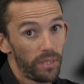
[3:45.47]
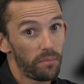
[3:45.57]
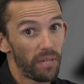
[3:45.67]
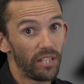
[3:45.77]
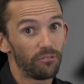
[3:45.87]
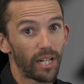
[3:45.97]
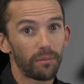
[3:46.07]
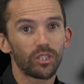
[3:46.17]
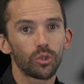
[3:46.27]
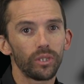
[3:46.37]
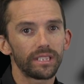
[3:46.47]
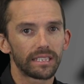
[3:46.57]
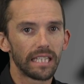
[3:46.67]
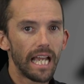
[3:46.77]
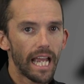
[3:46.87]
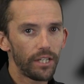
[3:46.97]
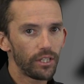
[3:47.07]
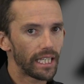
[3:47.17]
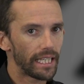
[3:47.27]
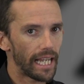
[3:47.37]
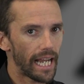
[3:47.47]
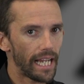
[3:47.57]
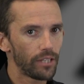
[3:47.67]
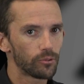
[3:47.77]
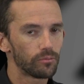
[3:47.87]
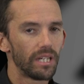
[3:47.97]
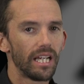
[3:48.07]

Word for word: being made of rubber, twists and you get that angle.